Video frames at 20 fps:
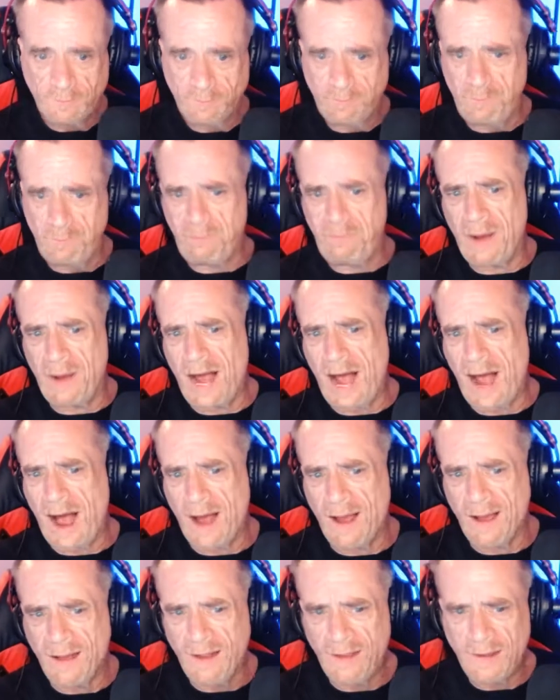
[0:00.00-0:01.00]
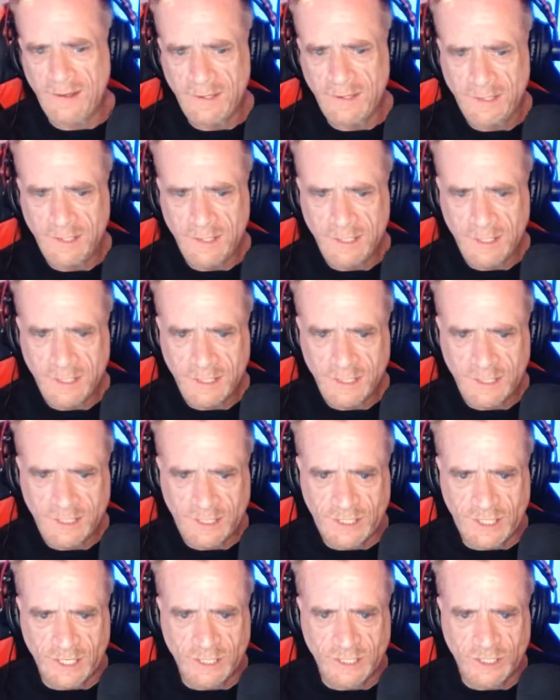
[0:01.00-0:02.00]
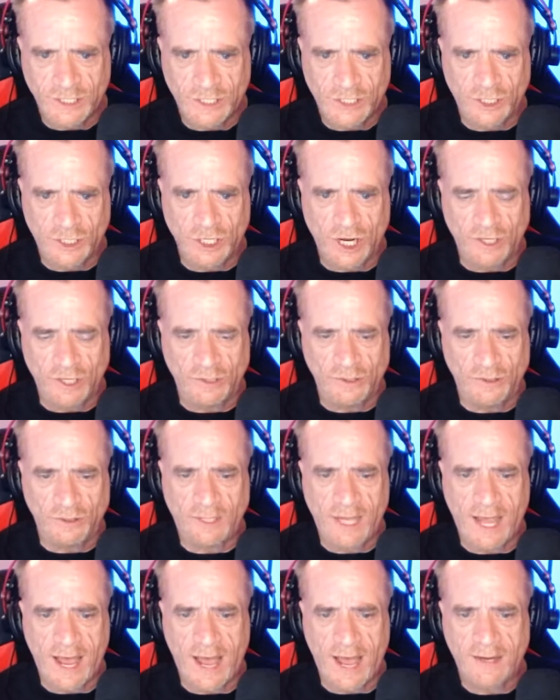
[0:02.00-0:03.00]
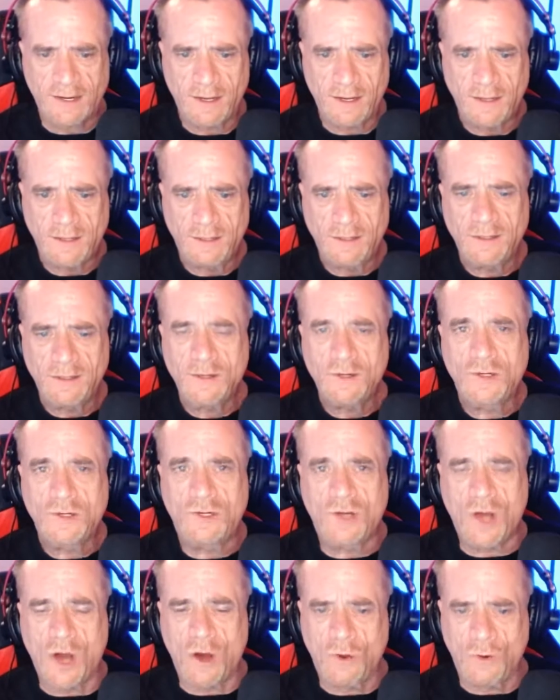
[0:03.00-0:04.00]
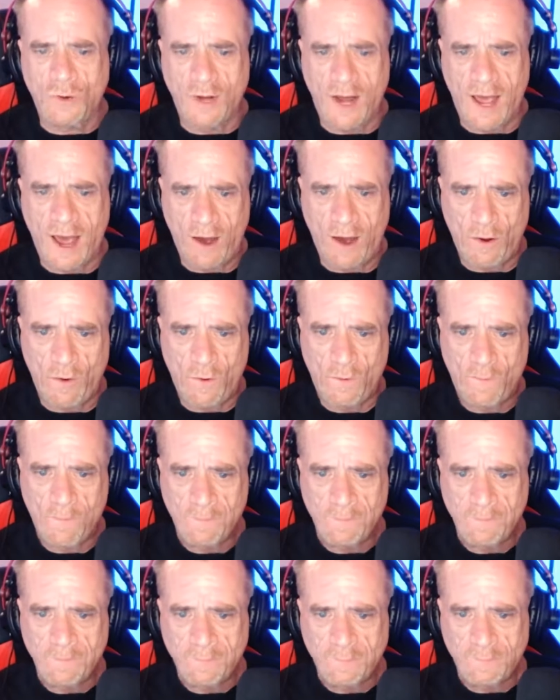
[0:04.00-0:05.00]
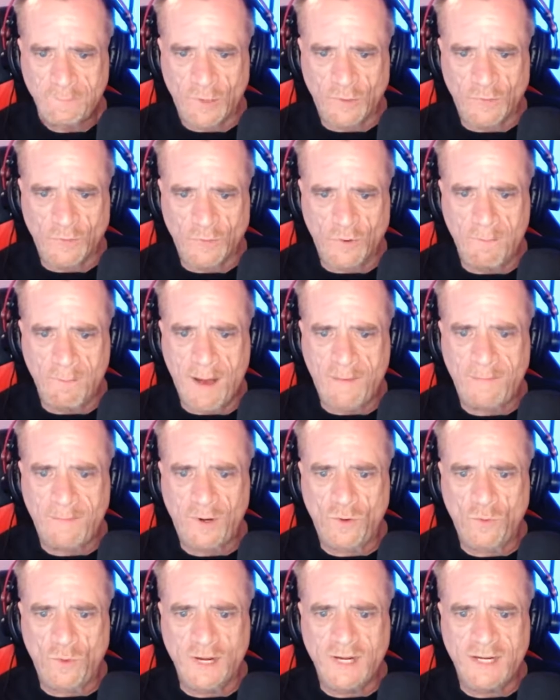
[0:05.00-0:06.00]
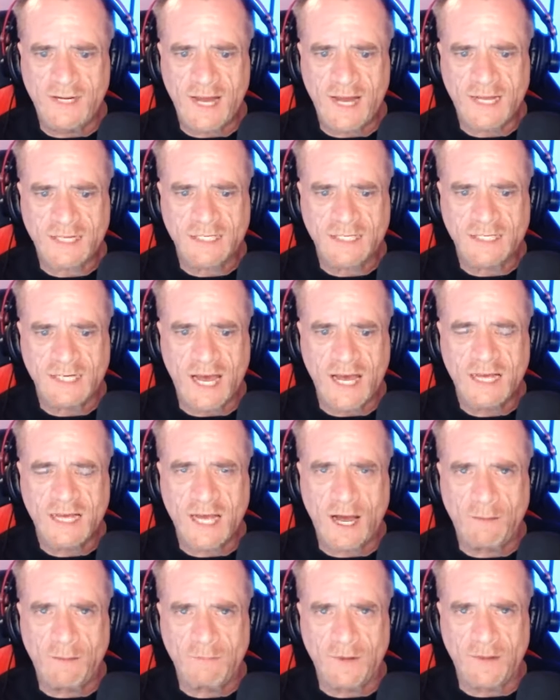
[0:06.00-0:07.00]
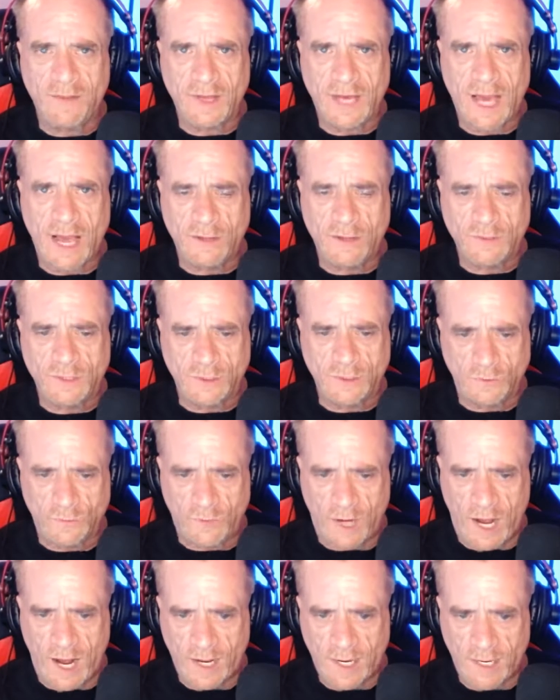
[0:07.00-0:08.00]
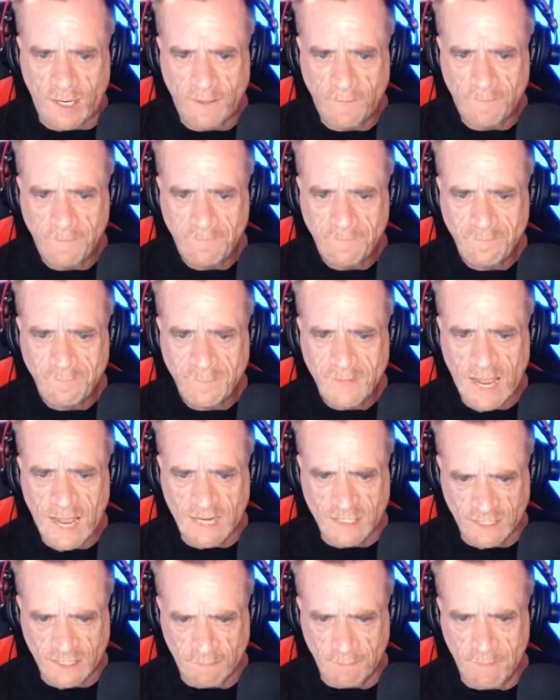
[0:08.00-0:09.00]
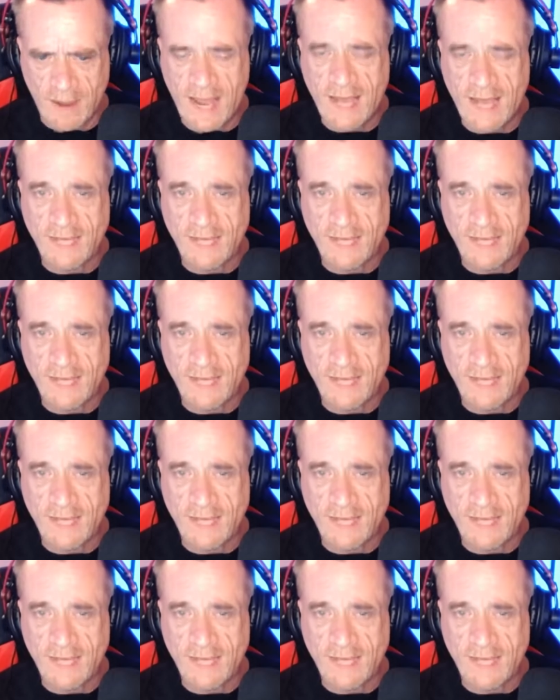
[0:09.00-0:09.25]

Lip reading: "Pah!" singed Jungle Cat. "Go now, but remember when next I come to the Council Rock, as a man